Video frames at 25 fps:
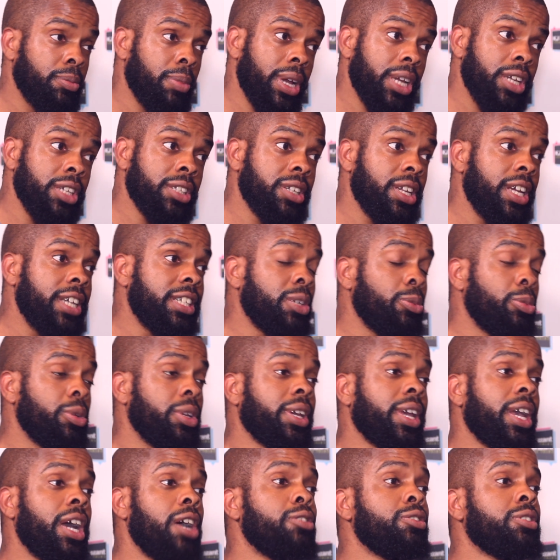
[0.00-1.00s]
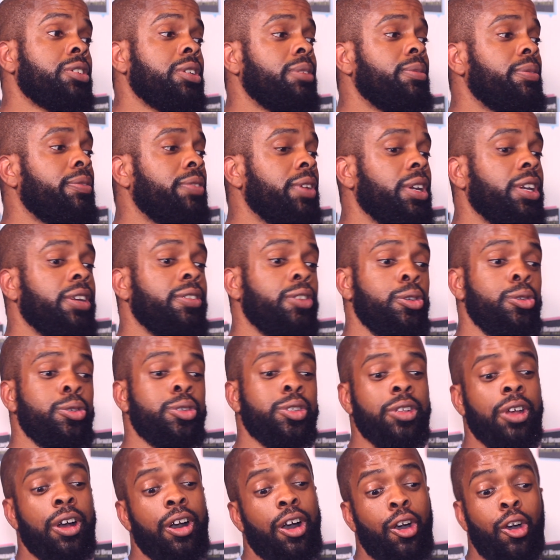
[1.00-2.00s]
like you said with the counselling thing, if you
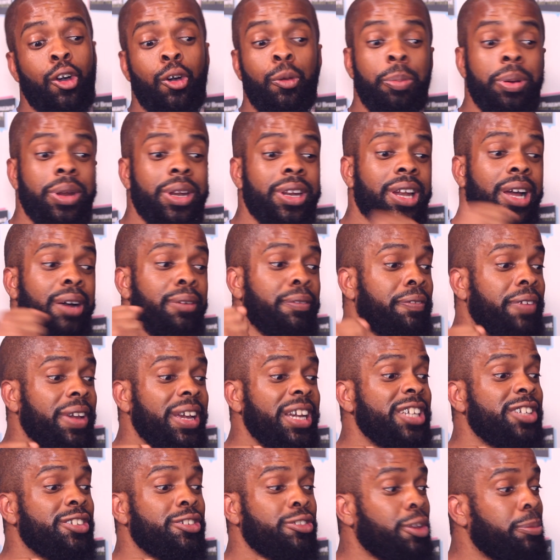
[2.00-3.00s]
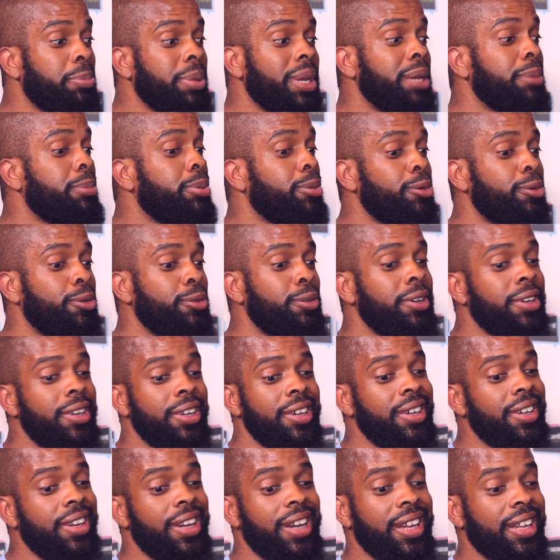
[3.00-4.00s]
start opening up things to people
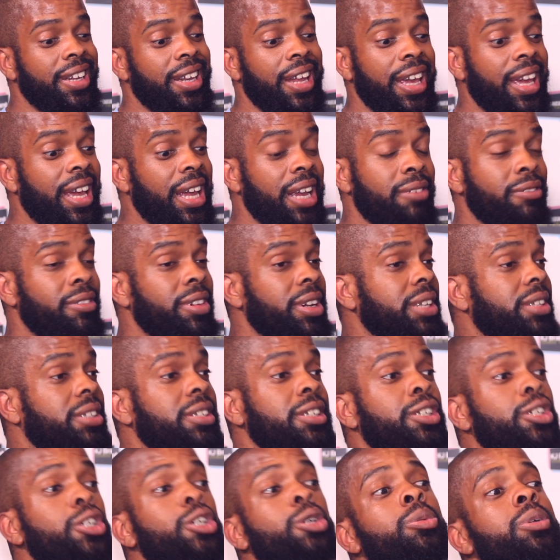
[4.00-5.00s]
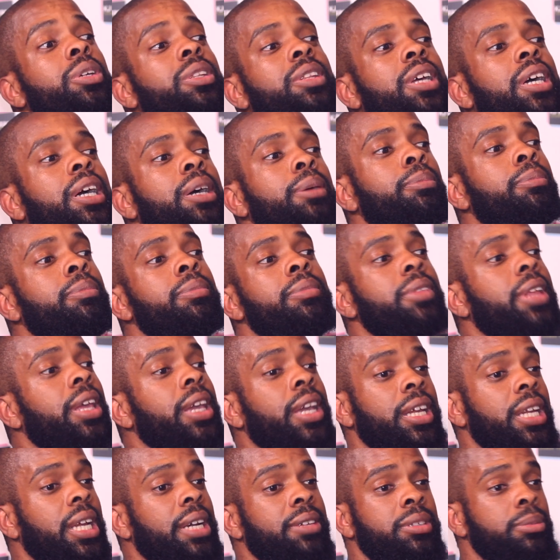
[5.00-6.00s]
and they ain't ready to deal with them, they
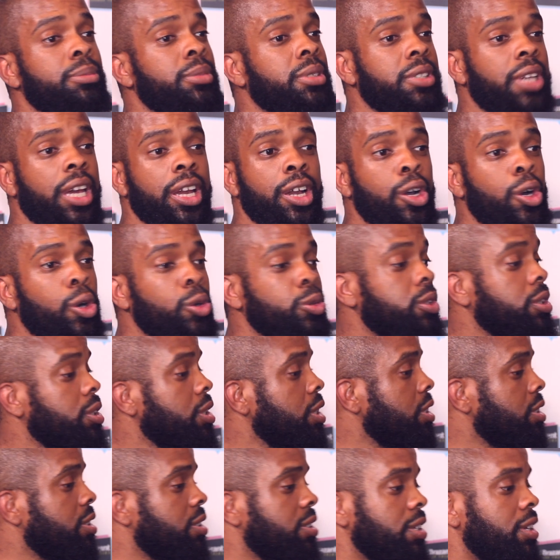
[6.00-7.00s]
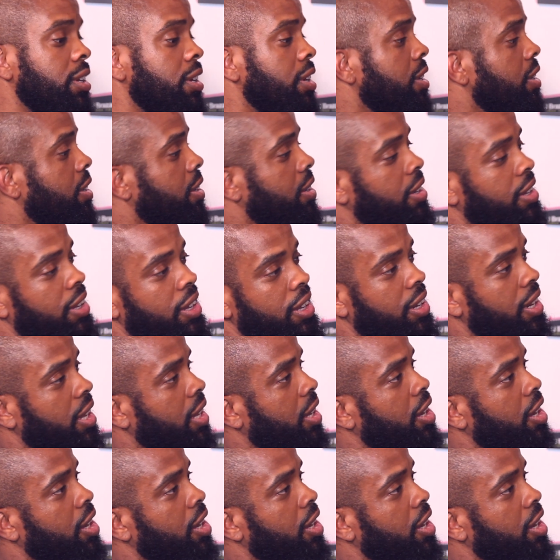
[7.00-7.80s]
can have some psychosis, and they